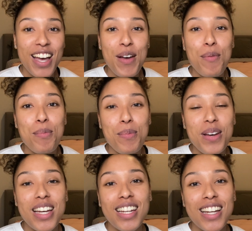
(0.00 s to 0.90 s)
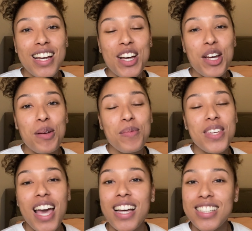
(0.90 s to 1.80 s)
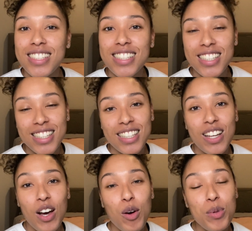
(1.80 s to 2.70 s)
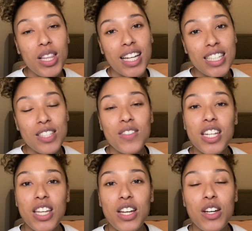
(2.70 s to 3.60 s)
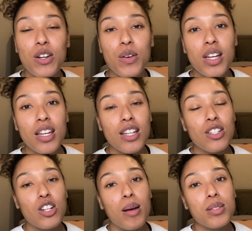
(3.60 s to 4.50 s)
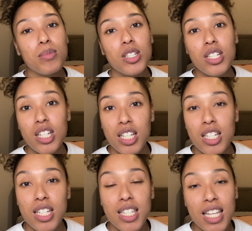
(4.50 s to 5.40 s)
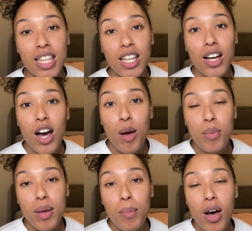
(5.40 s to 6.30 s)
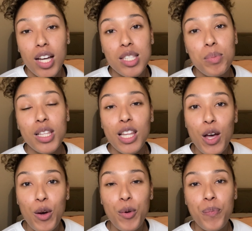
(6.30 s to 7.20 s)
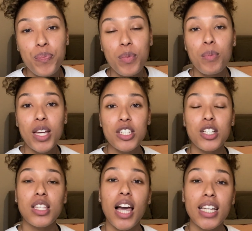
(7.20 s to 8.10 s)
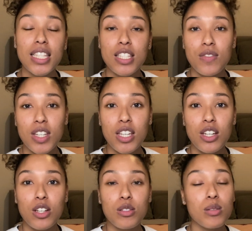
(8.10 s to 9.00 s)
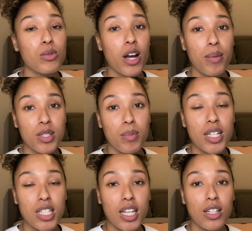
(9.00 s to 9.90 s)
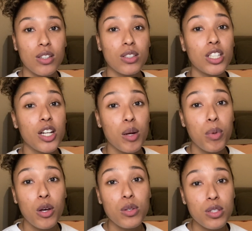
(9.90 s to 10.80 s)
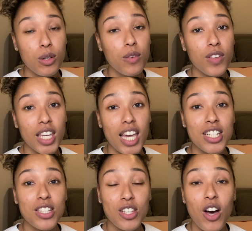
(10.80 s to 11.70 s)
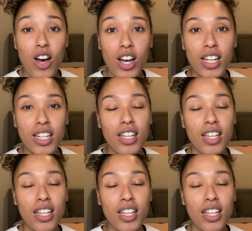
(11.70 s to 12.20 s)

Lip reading: But yeah, I hope you like this video. Drop some suggestions in the comment box below. Make sure you like this video, subscribe to my channel, turn your post notifications on.